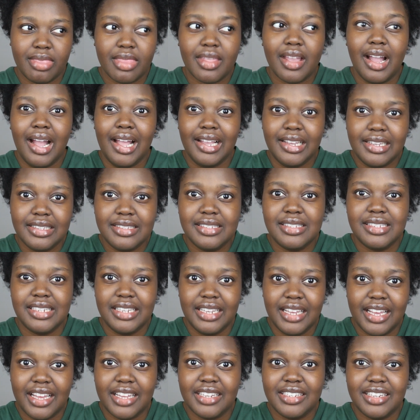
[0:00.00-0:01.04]
I can see
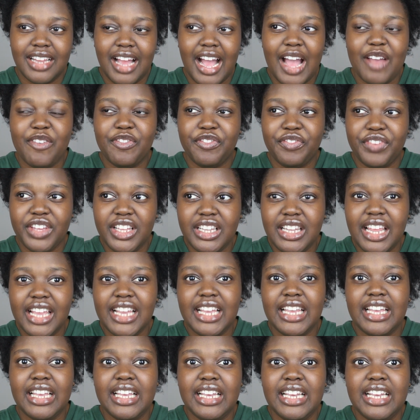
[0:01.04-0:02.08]
it. I feel like
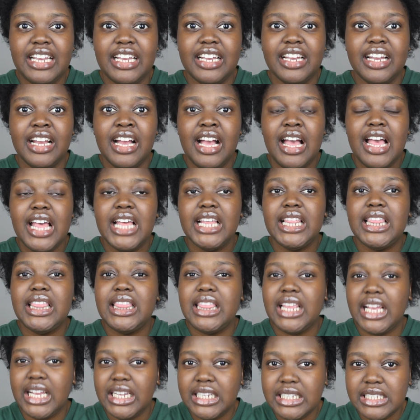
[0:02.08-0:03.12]
he
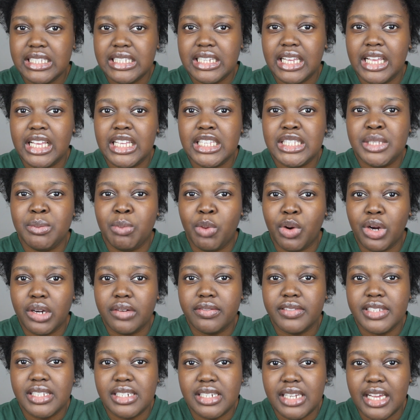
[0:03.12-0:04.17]
thinks he's more of
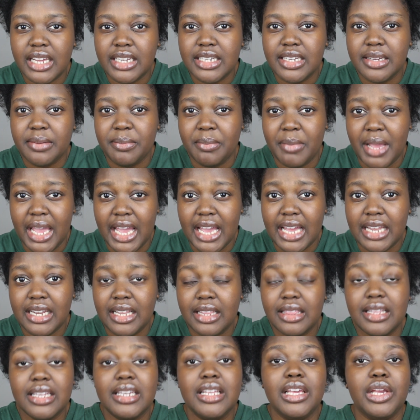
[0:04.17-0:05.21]
a stand-up man
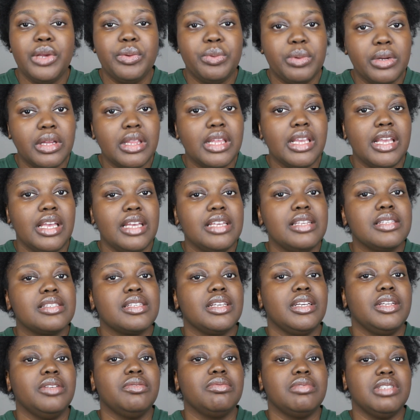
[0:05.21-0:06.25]
than he really is
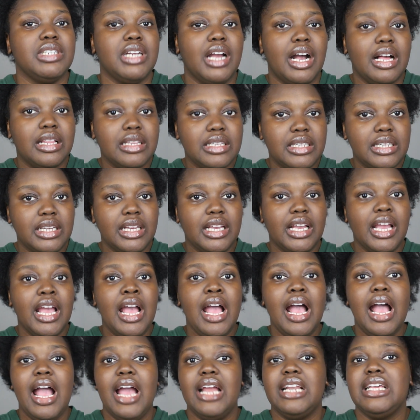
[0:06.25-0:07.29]
in reality.
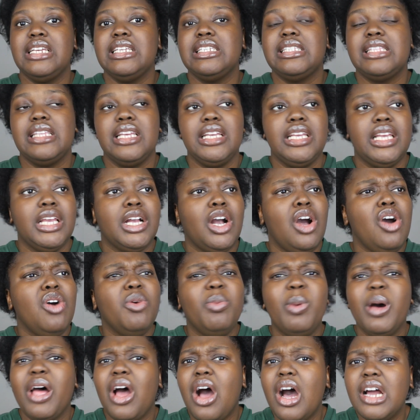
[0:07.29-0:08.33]
And he's thinking, oh,
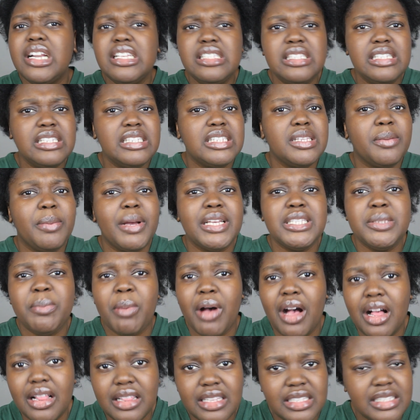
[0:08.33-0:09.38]
but honesty is the best
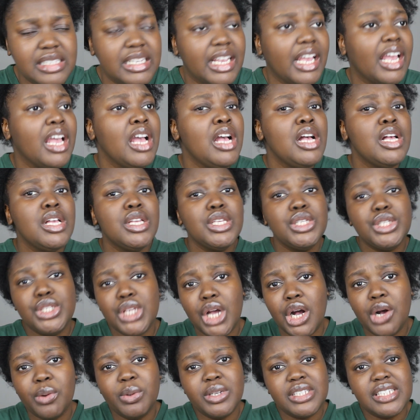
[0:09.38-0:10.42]
policy.
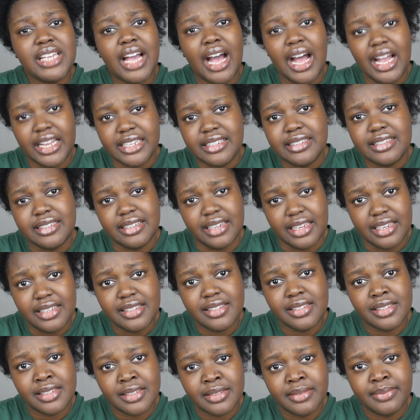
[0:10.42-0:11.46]
So is
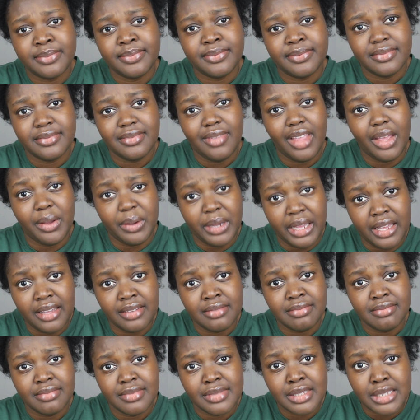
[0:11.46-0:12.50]
kindness. Okay,
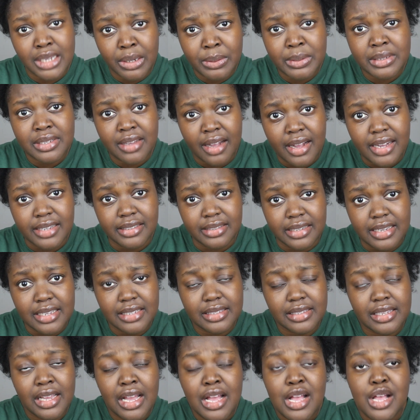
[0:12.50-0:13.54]
so is
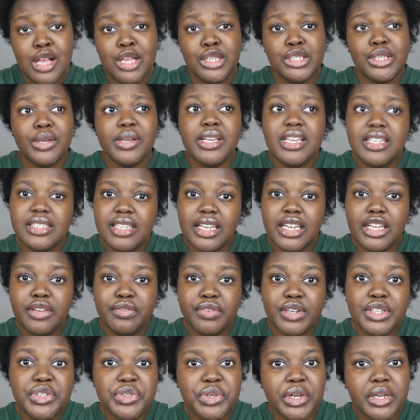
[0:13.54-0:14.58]
kindness. So he's getting
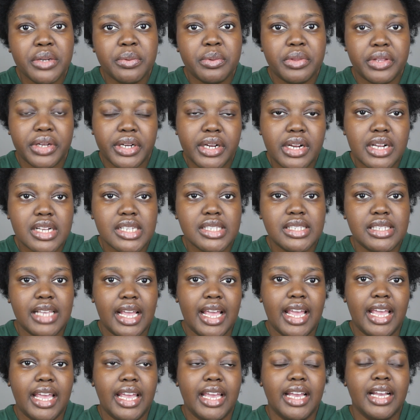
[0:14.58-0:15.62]
frustrated with her
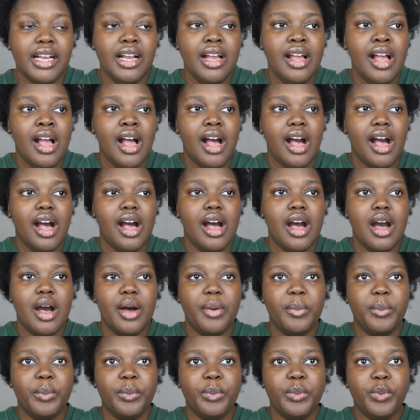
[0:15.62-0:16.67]
saying,
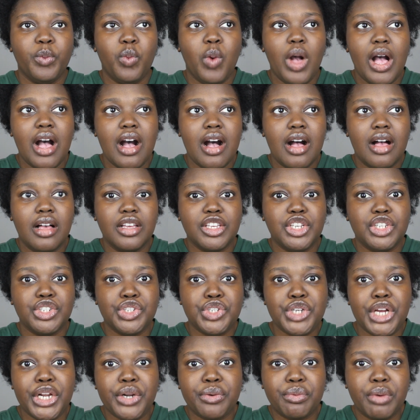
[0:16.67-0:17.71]
well, you're
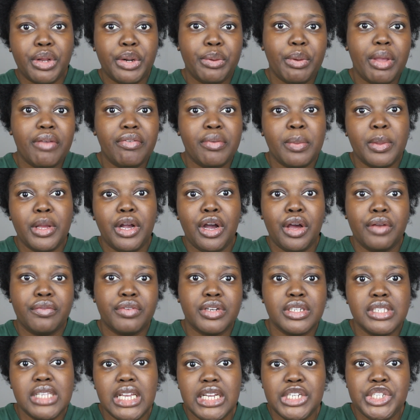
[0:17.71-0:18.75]
trying to run away from the
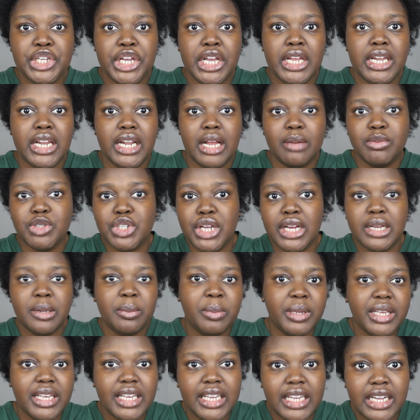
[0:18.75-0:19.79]
conversation and I'm trying to
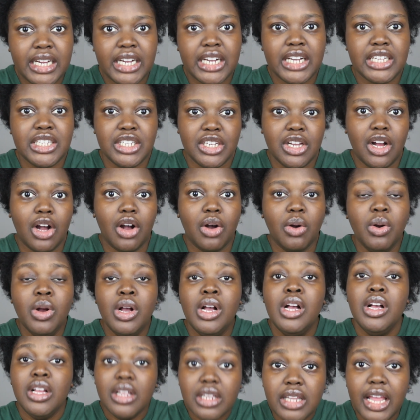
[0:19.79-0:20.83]
be here, you know,
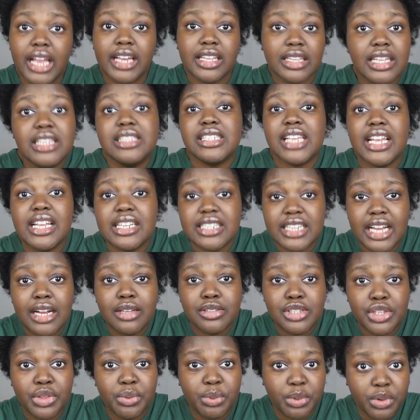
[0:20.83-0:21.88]
like, let's get down
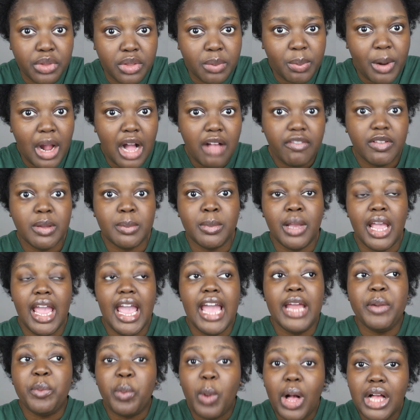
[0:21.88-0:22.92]
to the root of the problem.
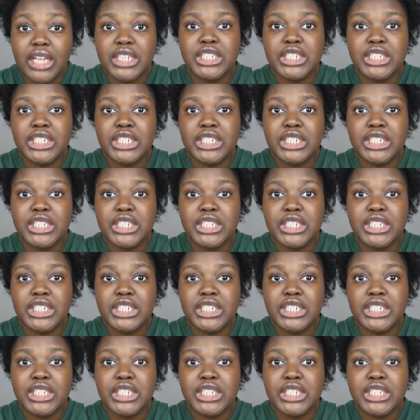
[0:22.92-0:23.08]
And while